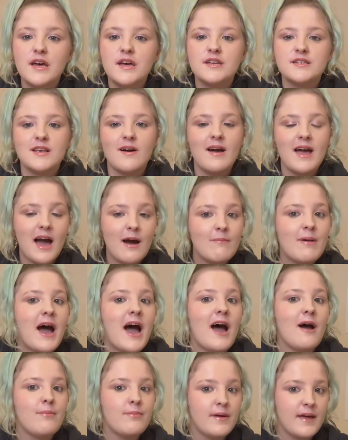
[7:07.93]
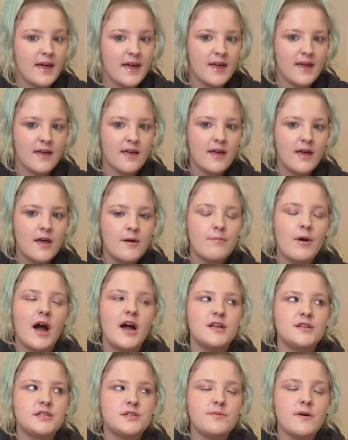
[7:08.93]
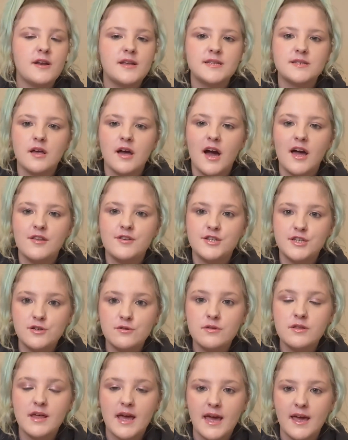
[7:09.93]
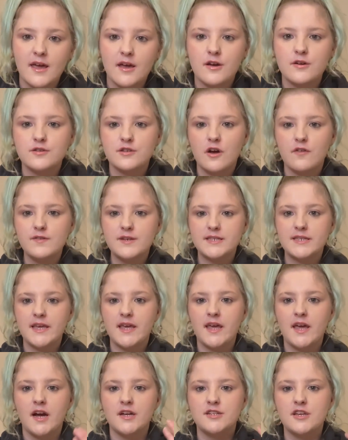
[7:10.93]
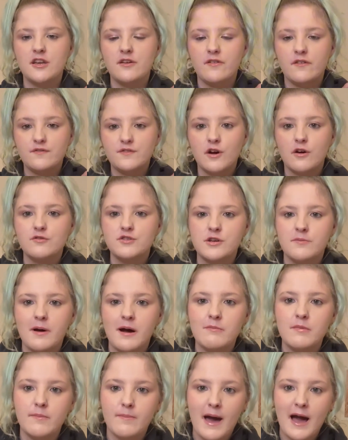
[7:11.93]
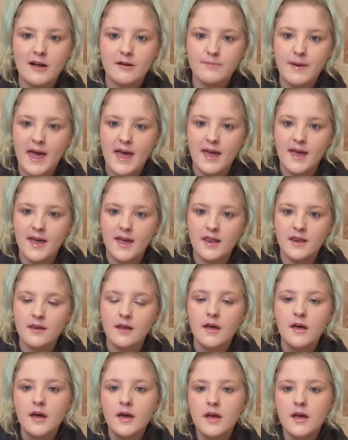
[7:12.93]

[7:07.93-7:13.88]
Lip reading: So I am happy, but to be honest, I do think, because obviously I don't know if I've told you about my back pain.